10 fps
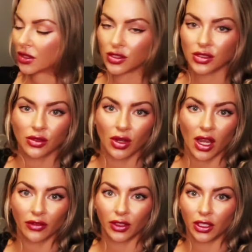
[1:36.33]
I just don't
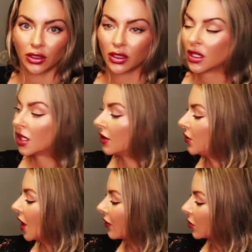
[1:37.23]
have any.
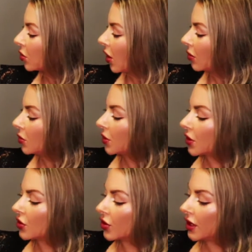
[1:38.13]
If you have a problem
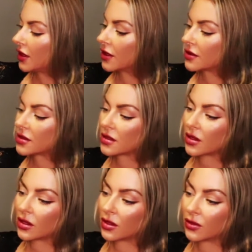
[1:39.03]
with the grittiness
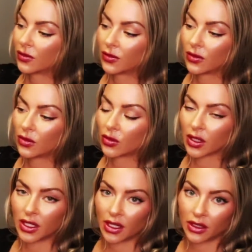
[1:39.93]
of
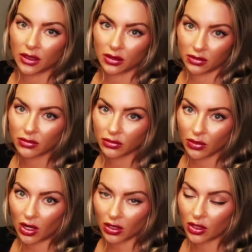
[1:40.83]
organic
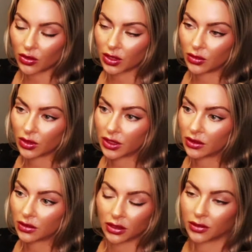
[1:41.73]
raw coconut
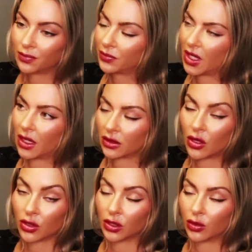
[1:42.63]
oil, or yeah,
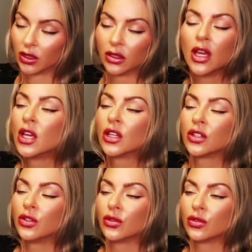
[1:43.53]
coconut oil,
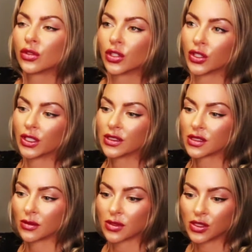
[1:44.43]
you could
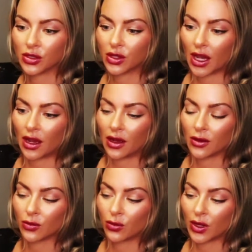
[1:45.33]
substitute
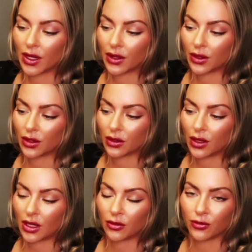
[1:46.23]
that with
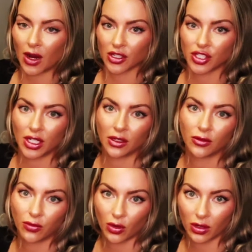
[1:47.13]
a
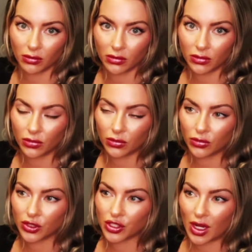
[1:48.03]
fractionated form,
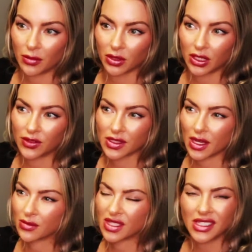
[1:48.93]
which I believe
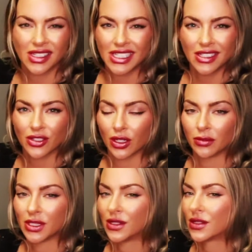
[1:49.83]
is MCT
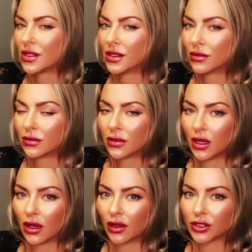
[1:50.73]
or MTC.
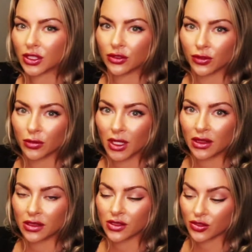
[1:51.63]
I'll have to confirm
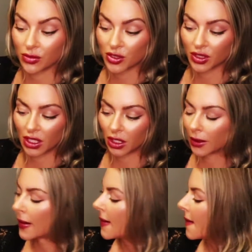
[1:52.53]
that in the description
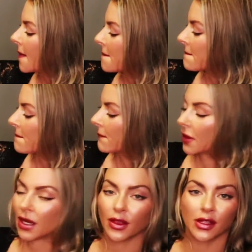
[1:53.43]
later.
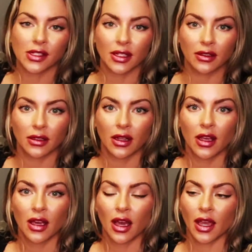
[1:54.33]
But yeah, that's it.
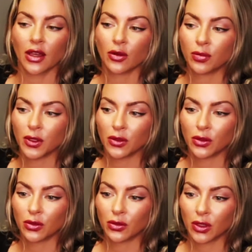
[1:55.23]
I hope
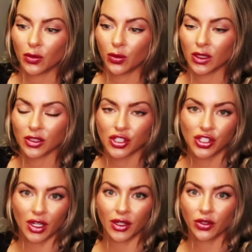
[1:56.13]
you will
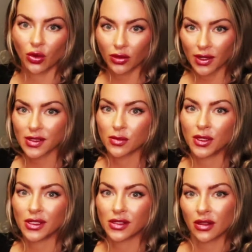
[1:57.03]
share your
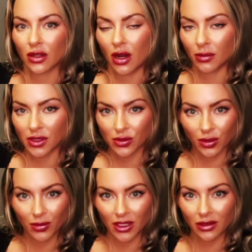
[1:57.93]
recipes in the comments
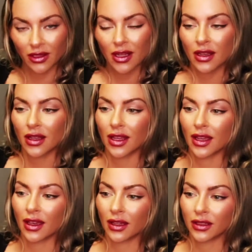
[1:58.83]
with me
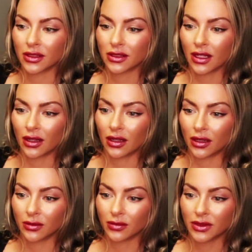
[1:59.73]
and
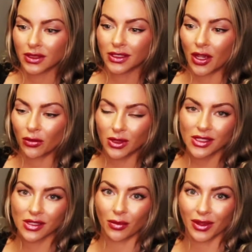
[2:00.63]
um, tell
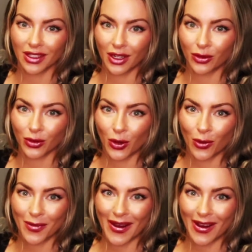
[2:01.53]
me something I don't know